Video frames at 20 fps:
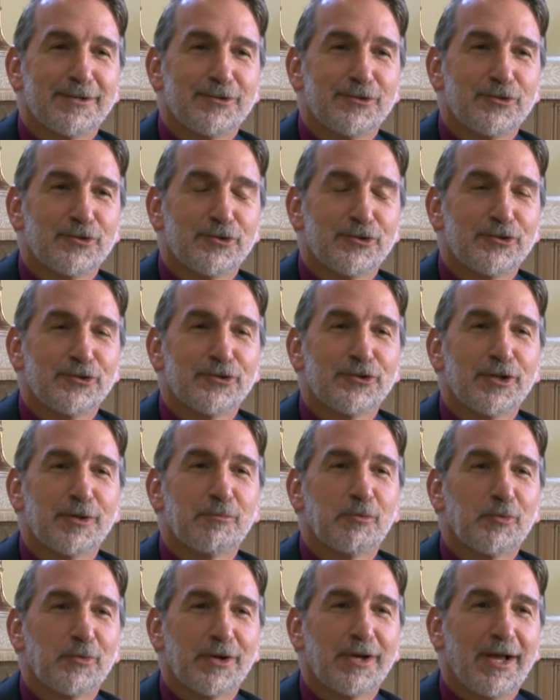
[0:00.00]
your
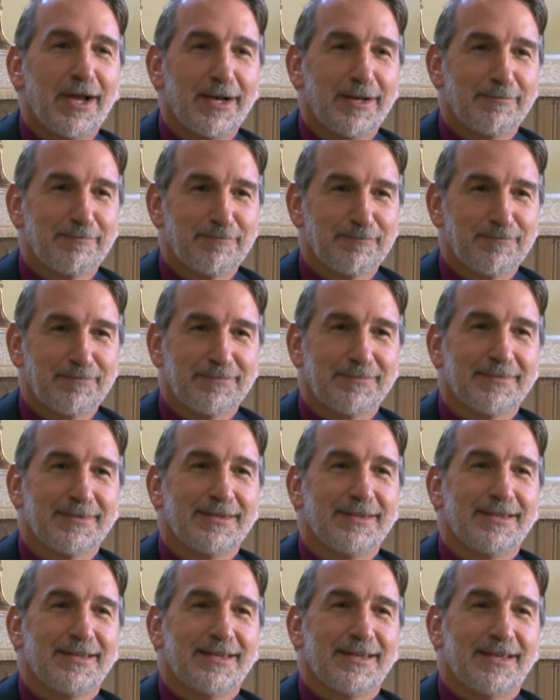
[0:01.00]
number 1 item.
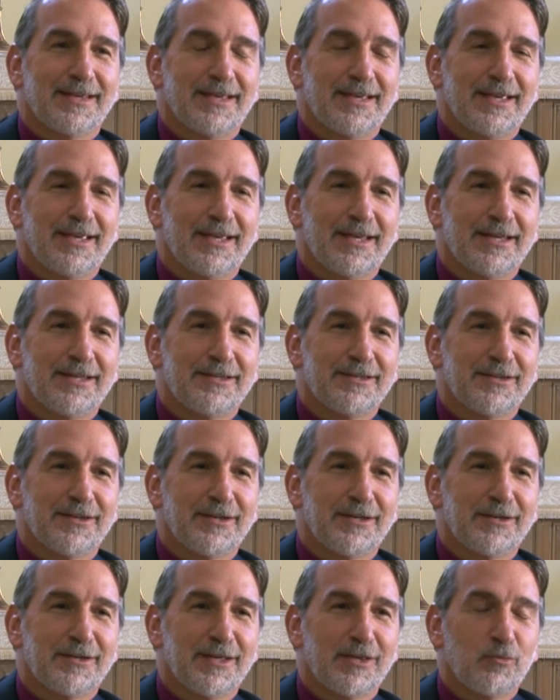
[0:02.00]

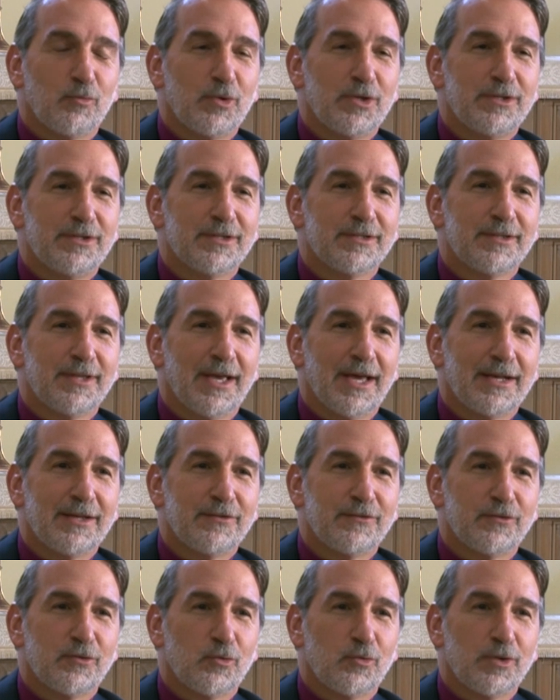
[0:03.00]
And we did that
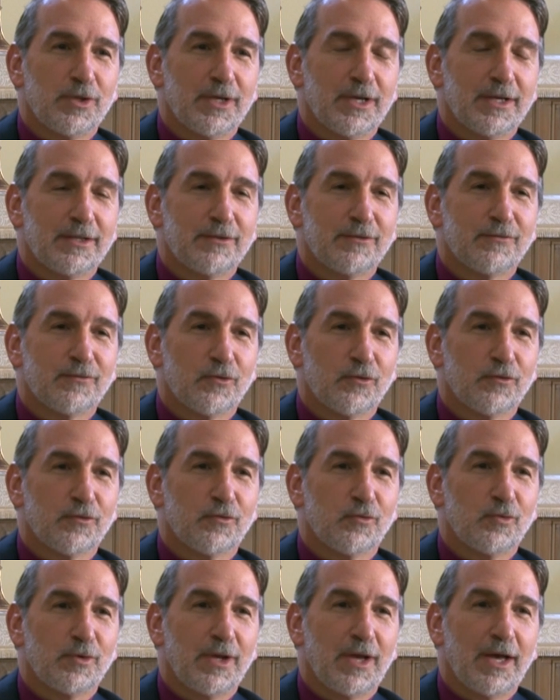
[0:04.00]
until we had the
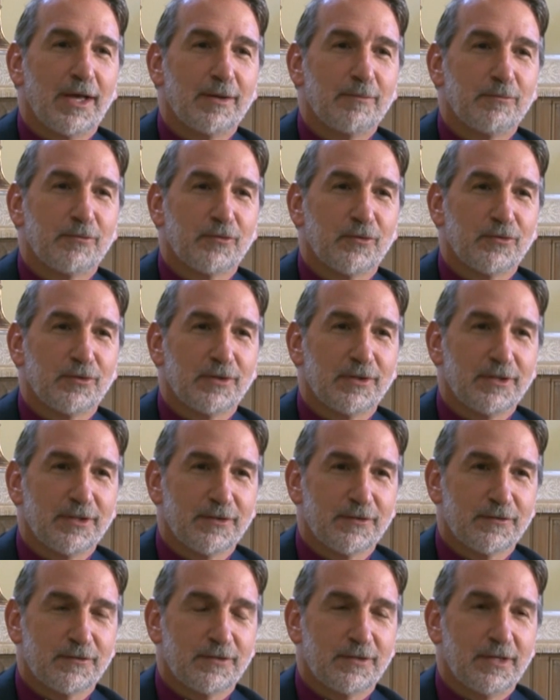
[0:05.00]
first 3 items on the
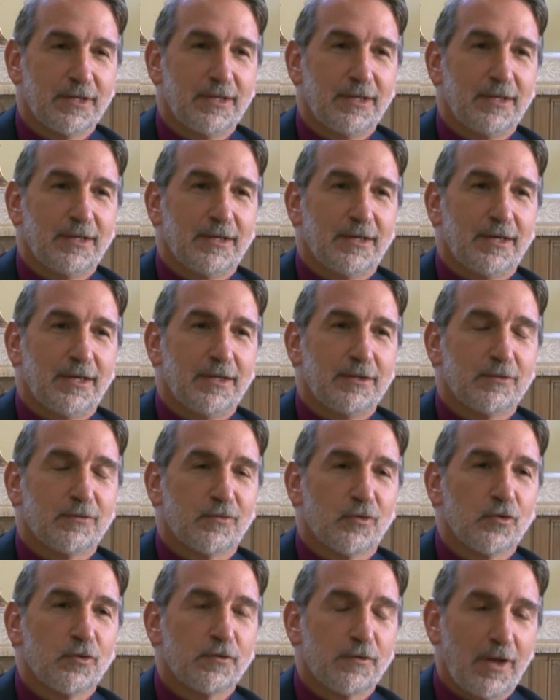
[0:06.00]
list. And the
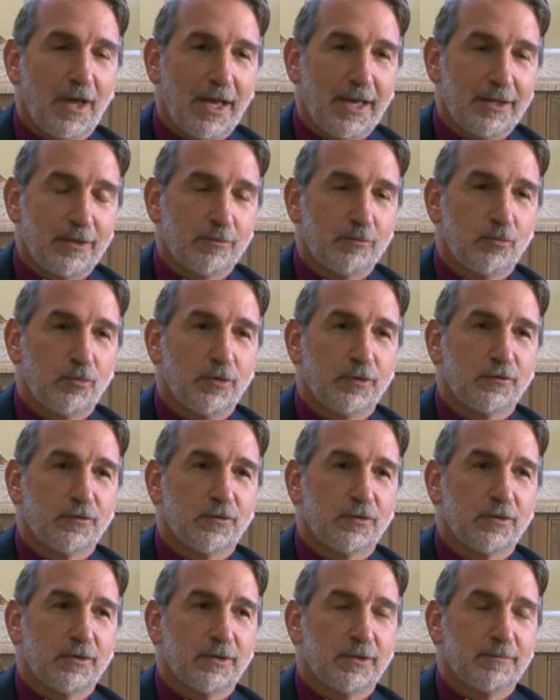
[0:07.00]
first item
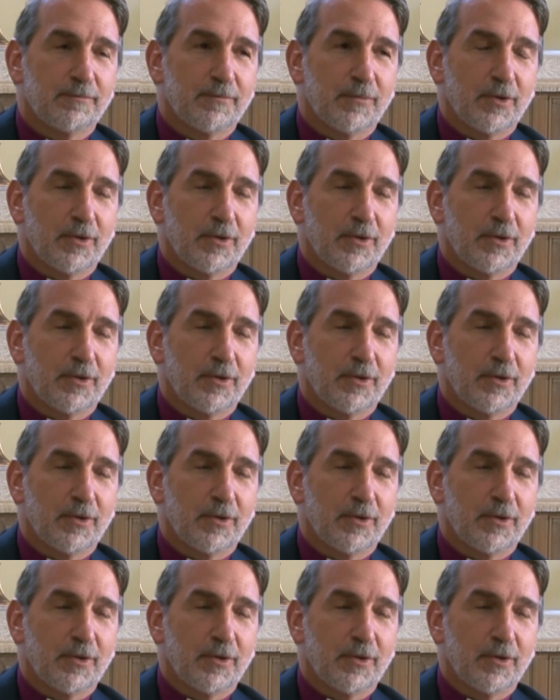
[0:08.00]
was the